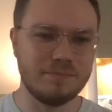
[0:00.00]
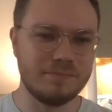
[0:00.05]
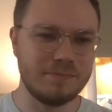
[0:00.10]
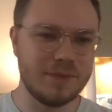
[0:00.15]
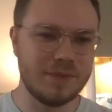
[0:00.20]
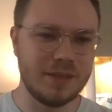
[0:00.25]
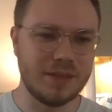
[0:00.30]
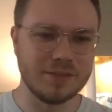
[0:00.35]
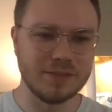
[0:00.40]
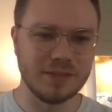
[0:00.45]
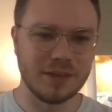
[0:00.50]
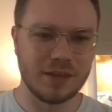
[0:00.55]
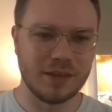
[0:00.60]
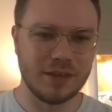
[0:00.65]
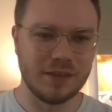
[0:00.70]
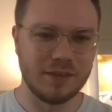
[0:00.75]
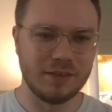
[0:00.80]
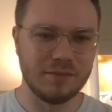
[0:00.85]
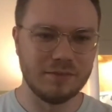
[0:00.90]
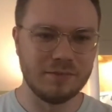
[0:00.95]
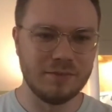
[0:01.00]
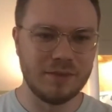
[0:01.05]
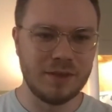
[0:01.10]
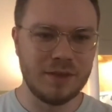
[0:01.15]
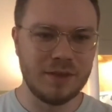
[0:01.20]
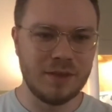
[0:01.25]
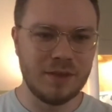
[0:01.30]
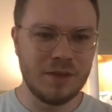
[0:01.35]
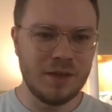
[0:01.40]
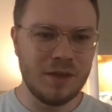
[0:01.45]
he's like in,
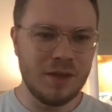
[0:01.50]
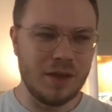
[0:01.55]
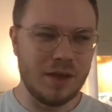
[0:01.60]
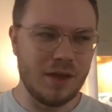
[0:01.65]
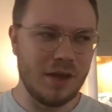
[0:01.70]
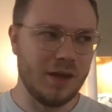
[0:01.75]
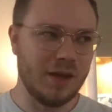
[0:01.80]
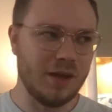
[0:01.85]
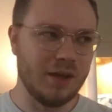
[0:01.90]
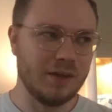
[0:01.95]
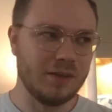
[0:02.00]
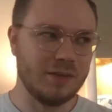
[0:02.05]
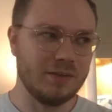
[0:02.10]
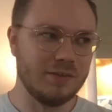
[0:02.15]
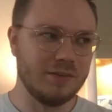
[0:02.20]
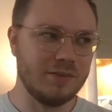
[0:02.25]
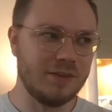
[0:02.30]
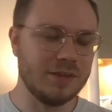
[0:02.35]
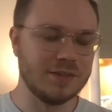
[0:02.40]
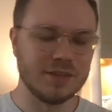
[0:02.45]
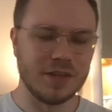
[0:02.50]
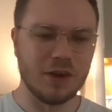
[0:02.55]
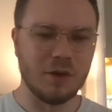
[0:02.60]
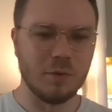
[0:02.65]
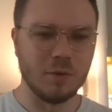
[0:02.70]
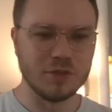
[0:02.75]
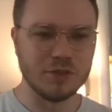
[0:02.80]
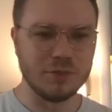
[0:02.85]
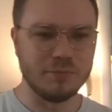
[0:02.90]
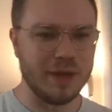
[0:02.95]
uh, he's like a
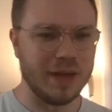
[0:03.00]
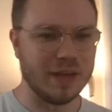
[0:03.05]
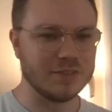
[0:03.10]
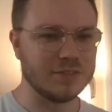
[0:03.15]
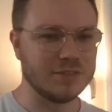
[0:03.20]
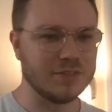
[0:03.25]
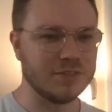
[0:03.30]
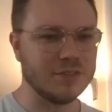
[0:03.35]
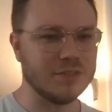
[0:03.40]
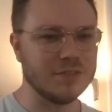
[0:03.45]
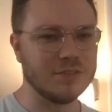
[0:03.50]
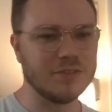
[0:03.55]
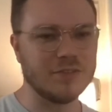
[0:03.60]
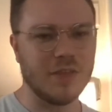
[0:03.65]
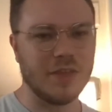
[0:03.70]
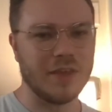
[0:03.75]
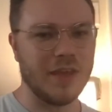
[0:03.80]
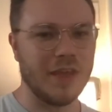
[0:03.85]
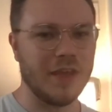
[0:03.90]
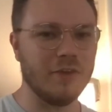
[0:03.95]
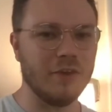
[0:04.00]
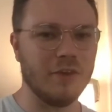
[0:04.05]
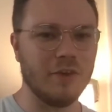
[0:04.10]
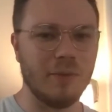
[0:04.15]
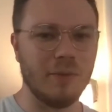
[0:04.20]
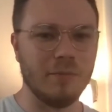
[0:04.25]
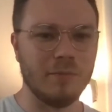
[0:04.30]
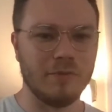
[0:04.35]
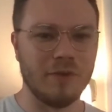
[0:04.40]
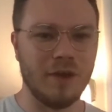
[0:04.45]
worship pastor. So like I grew
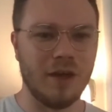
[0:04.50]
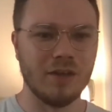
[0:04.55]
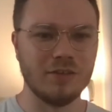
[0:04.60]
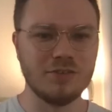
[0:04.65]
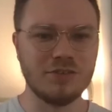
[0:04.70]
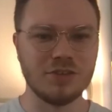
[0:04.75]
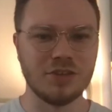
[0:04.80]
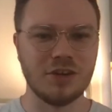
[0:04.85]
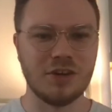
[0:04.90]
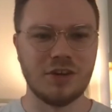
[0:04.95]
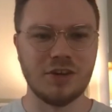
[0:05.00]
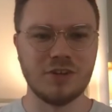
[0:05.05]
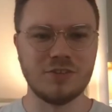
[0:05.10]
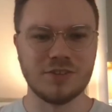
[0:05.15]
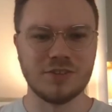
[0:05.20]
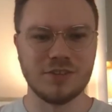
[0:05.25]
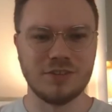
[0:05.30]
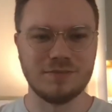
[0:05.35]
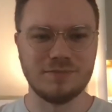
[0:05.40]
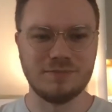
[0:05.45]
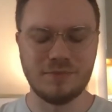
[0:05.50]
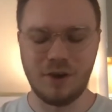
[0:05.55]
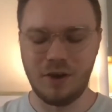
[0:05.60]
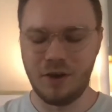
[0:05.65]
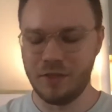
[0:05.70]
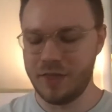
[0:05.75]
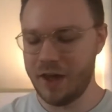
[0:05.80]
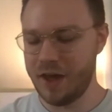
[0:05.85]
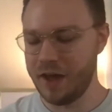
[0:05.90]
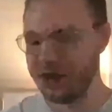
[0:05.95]
up oh, nice. church and
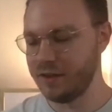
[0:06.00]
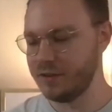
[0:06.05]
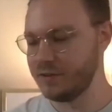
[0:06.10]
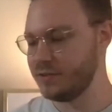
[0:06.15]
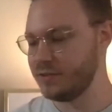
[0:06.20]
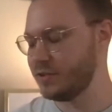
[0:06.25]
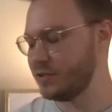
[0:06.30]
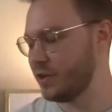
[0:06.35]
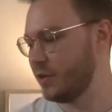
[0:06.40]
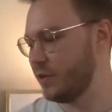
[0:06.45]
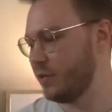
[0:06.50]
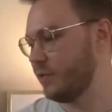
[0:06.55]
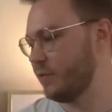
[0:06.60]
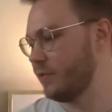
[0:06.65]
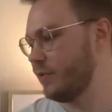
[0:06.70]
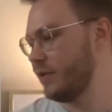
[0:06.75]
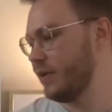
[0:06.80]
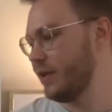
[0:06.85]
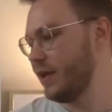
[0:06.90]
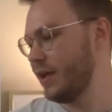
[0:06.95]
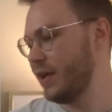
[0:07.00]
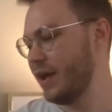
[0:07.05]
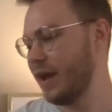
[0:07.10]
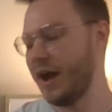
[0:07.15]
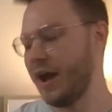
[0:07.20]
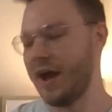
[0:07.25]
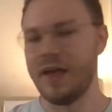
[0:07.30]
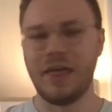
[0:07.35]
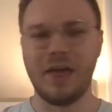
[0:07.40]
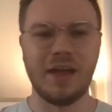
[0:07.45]
all that. And so
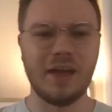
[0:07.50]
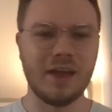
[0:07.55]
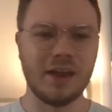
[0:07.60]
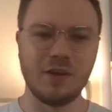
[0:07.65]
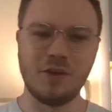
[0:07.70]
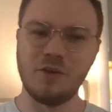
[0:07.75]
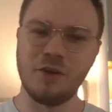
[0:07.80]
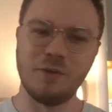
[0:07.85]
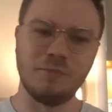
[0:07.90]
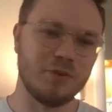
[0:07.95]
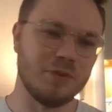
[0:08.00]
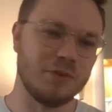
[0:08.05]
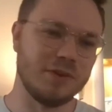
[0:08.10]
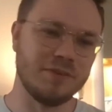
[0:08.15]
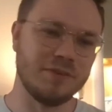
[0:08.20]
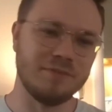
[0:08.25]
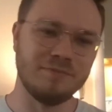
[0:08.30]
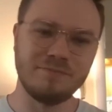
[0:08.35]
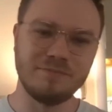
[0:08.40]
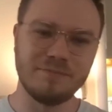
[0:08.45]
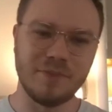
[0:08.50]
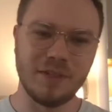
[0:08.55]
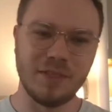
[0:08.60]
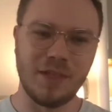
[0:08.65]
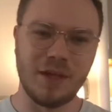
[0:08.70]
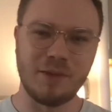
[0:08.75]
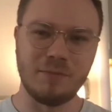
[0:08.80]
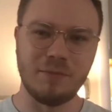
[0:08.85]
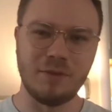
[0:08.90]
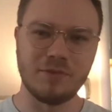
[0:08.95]
I, I kind of grew up doing a
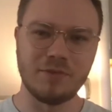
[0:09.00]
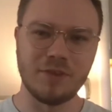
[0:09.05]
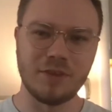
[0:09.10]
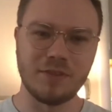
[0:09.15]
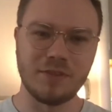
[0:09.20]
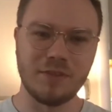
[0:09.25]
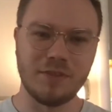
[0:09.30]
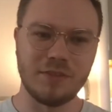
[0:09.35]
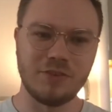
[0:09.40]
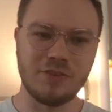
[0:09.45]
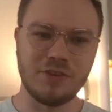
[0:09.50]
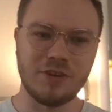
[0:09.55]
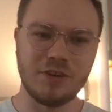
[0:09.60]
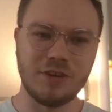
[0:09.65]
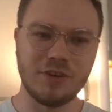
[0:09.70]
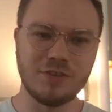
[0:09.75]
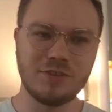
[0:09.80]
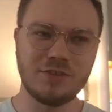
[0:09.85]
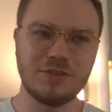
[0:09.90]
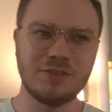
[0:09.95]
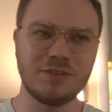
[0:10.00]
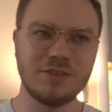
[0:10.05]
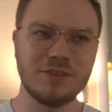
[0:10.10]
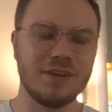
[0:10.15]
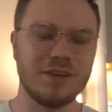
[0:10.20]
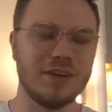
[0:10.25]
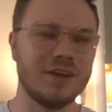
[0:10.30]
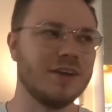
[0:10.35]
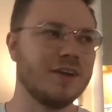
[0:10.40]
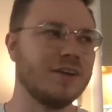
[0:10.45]
lot of music in the church.
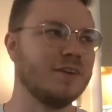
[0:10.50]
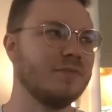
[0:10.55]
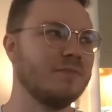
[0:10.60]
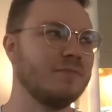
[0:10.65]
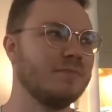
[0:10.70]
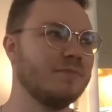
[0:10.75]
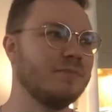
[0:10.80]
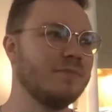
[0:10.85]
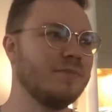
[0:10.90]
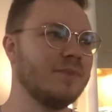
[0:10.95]
Um,